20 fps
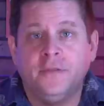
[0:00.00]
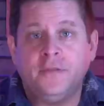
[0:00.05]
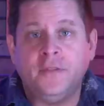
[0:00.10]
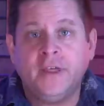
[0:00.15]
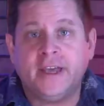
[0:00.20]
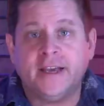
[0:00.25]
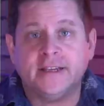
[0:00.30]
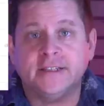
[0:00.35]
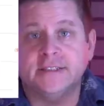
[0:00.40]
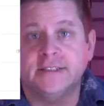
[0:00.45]

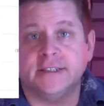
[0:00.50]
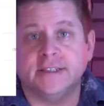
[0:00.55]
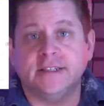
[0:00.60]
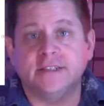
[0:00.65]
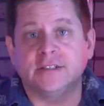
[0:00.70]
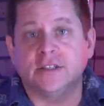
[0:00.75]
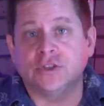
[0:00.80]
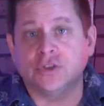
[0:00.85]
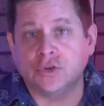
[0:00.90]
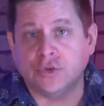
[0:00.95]
This
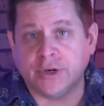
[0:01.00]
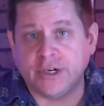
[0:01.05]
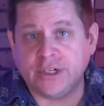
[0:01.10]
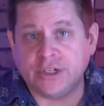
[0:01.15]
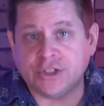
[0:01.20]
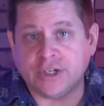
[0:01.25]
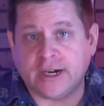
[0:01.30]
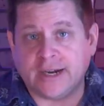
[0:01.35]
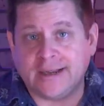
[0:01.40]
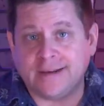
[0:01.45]
is a
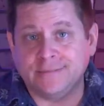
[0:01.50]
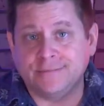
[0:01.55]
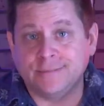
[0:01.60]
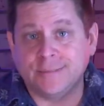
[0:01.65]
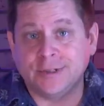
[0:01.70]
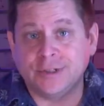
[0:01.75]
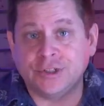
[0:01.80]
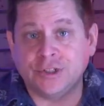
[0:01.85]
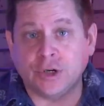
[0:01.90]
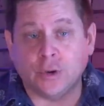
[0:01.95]
screenshot
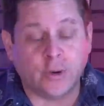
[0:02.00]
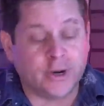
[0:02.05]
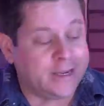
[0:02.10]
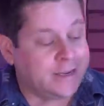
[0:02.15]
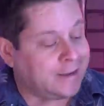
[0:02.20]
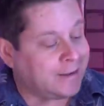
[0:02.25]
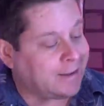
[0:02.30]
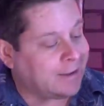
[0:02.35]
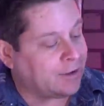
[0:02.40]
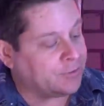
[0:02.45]

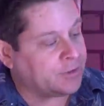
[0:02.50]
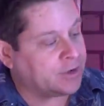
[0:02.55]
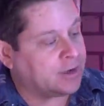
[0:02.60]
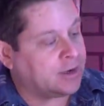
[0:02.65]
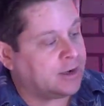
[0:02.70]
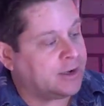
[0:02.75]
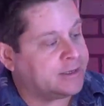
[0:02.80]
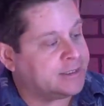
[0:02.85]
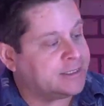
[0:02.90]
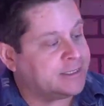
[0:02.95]
showing how the
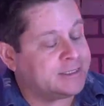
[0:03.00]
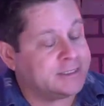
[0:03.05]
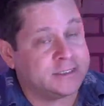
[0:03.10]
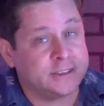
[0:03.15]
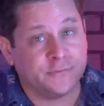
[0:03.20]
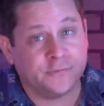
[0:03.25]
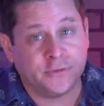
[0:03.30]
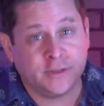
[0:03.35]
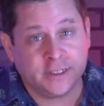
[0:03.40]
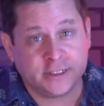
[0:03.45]
contents
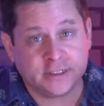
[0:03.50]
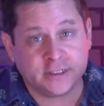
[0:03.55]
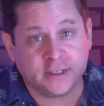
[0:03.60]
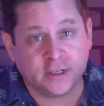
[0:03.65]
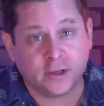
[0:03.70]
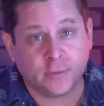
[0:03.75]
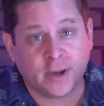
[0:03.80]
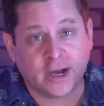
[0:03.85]
of this little